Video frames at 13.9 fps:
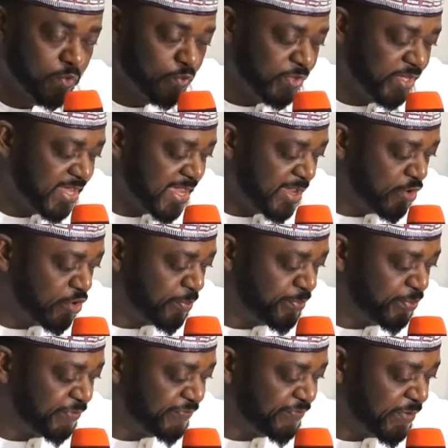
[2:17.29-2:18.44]
We are
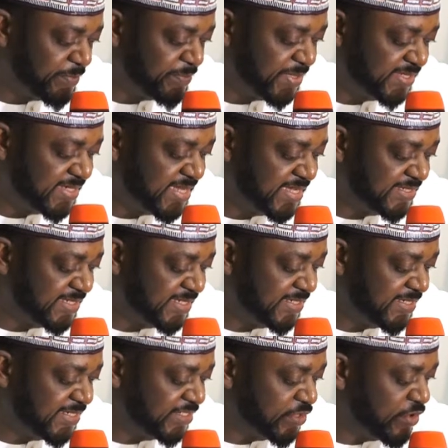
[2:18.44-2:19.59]
open for business in
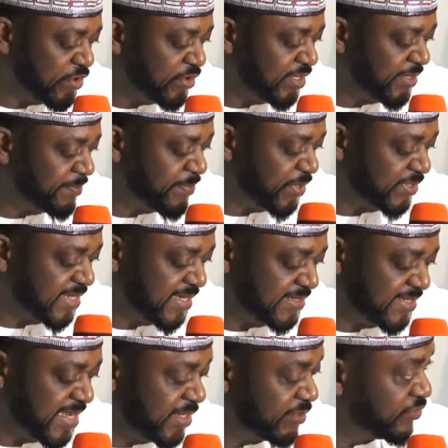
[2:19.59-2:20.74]
this
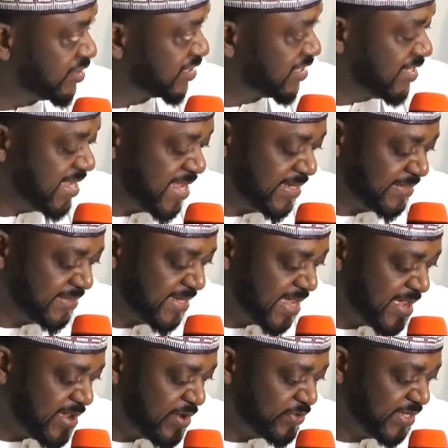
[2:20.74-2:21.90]
all-important and richly
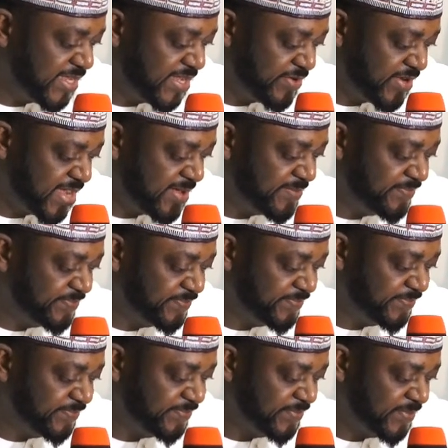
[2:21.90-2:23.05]
endowed area.
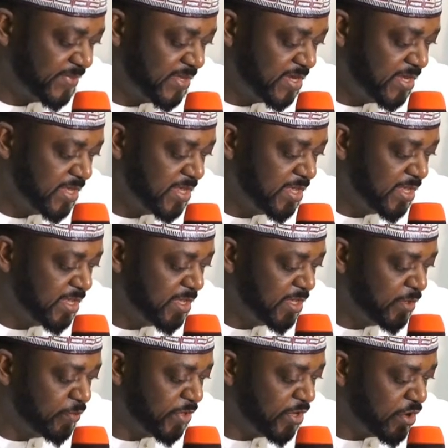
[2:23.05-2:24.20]

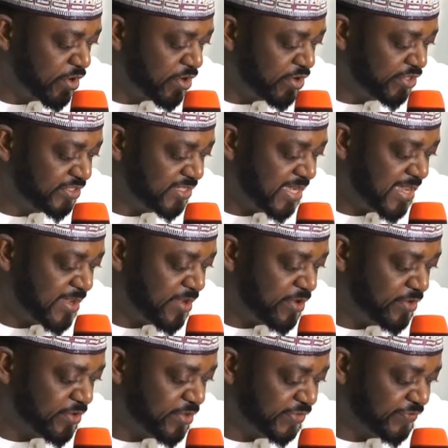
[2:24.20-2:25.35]
We urge our
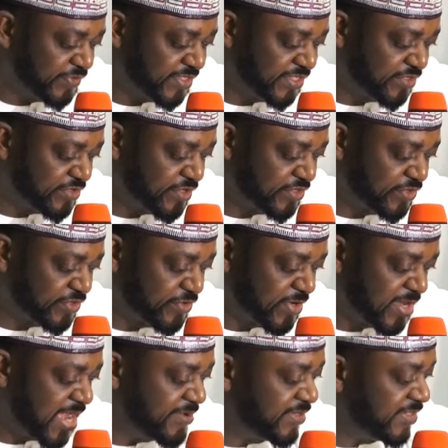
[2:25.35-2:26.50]
August visitors to
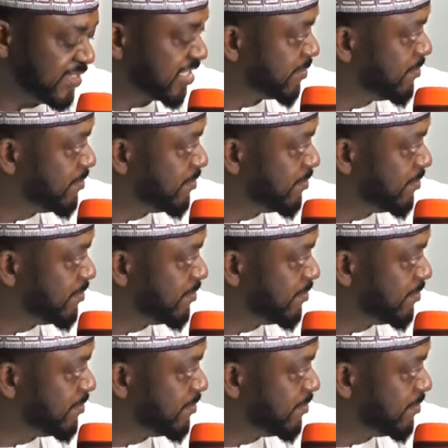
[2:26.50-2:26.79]
carry this